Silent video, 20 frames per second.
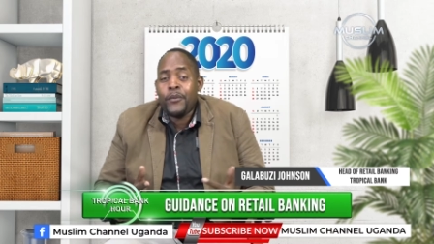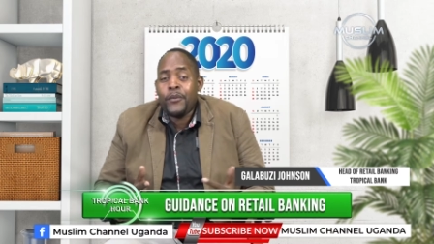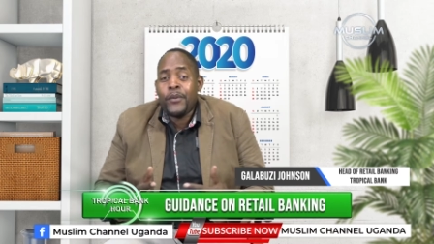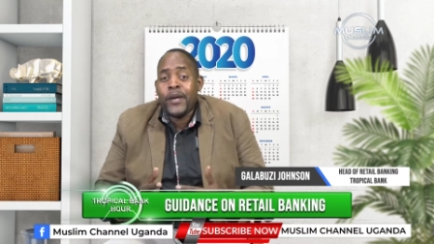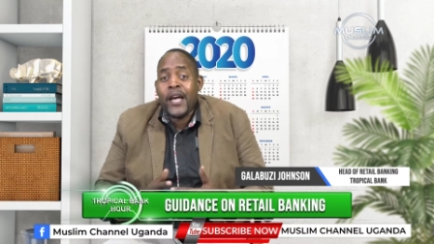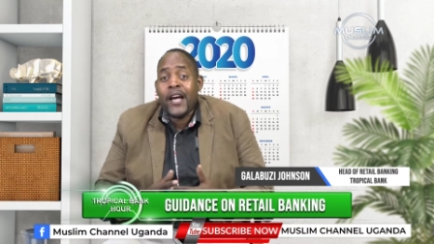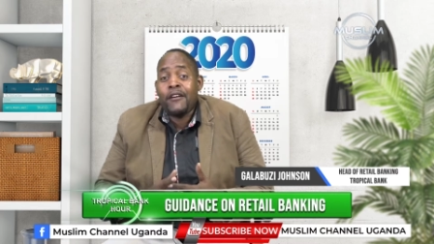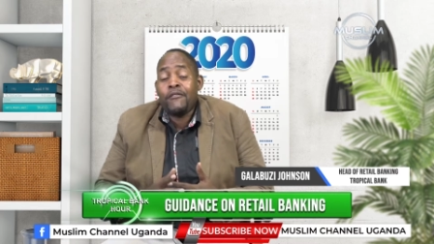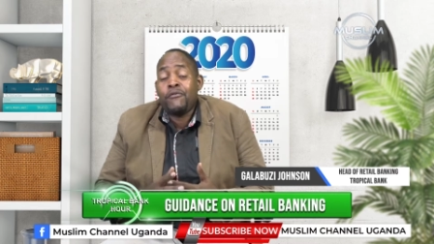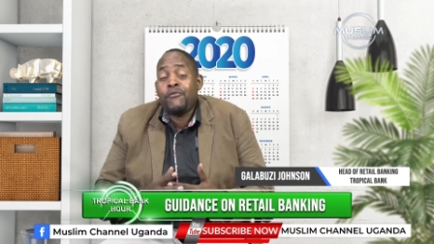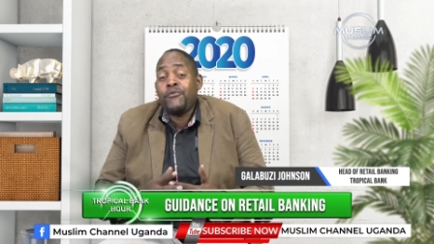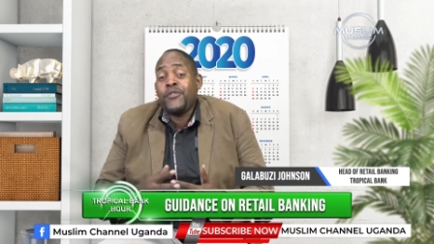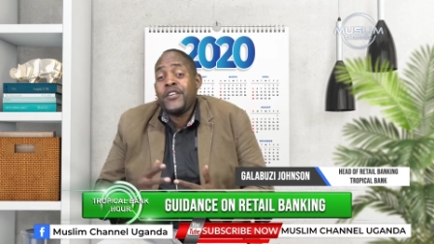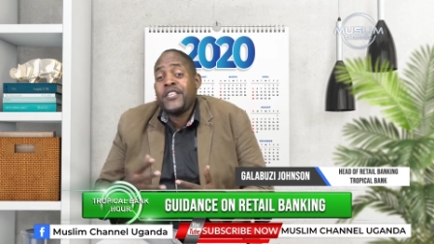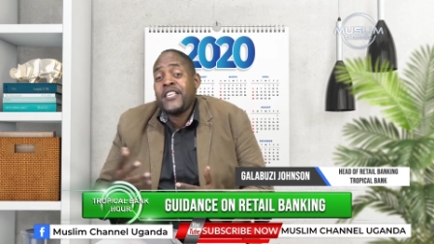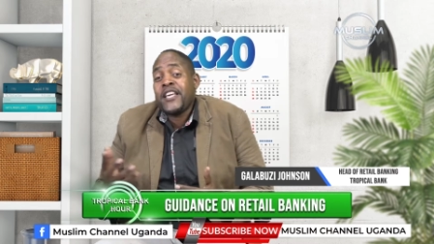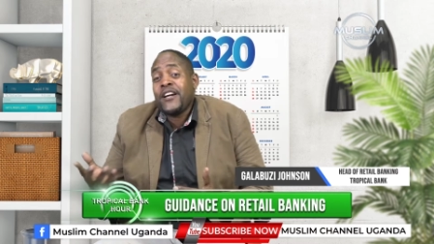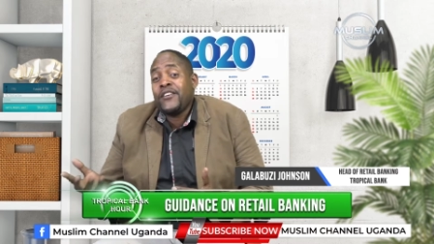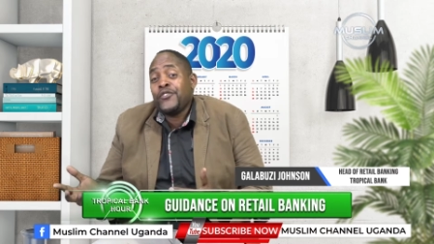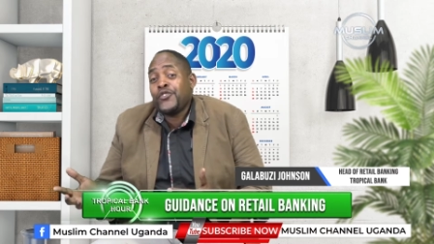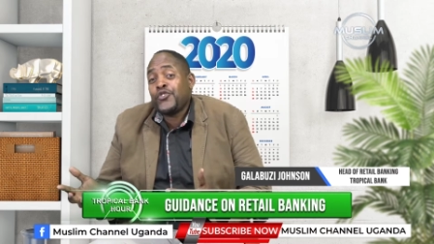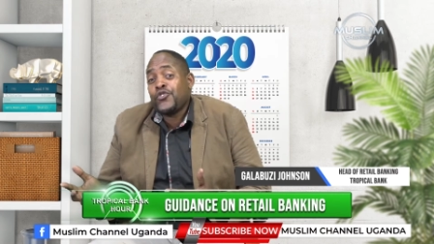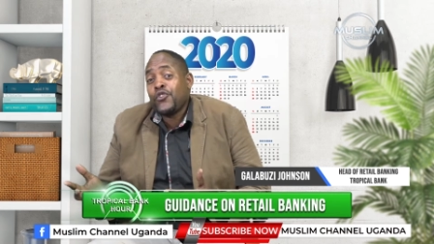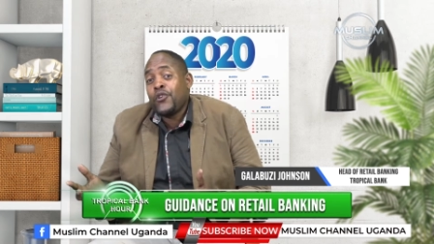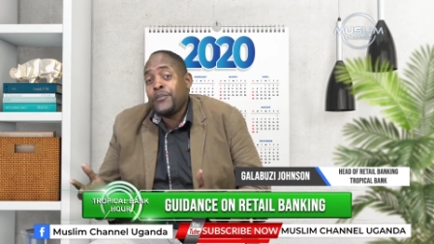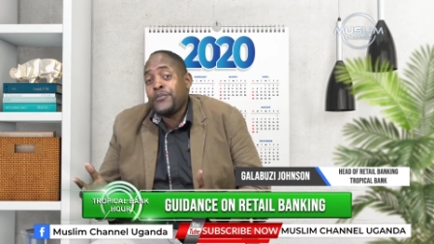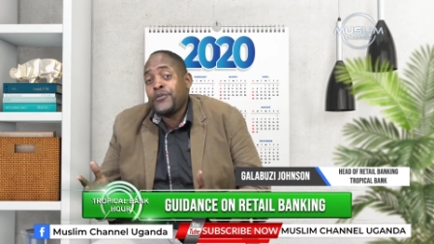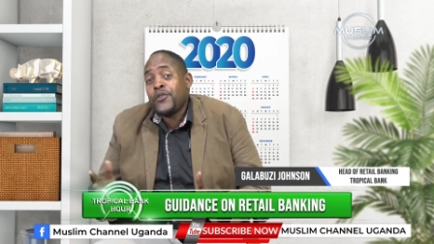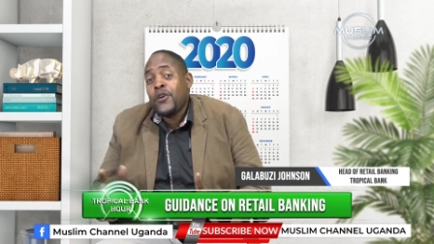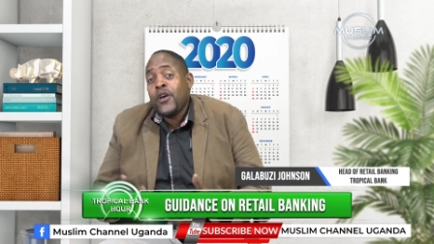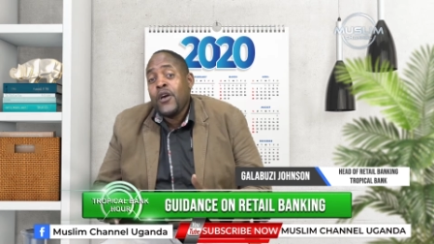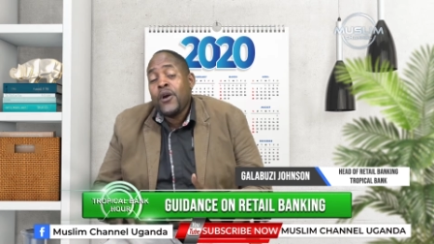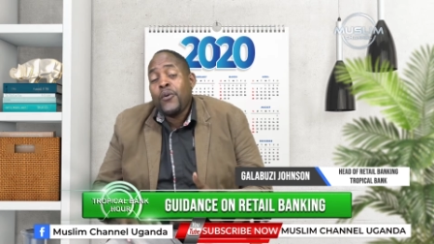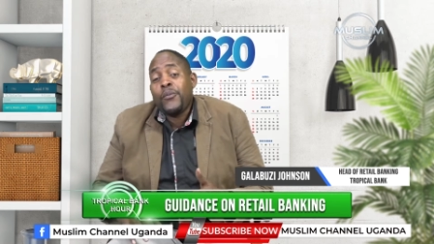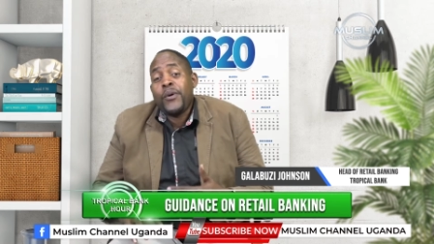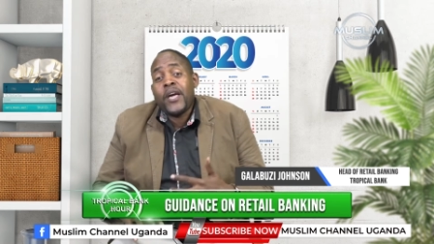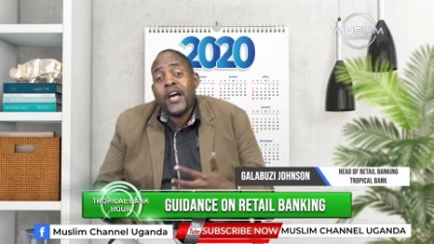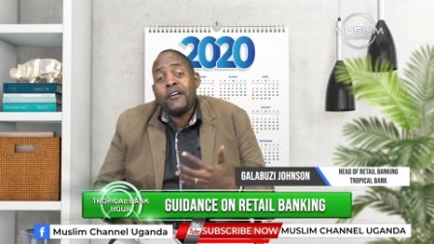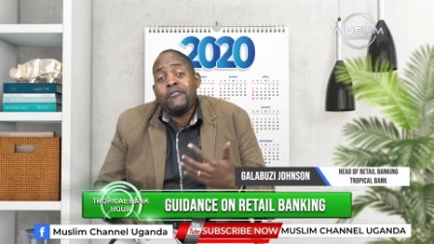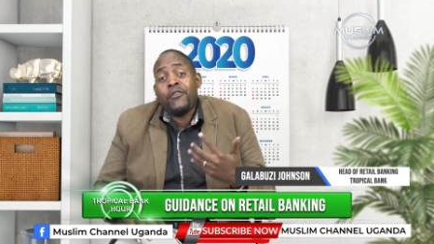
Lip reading: We have retail shops, we have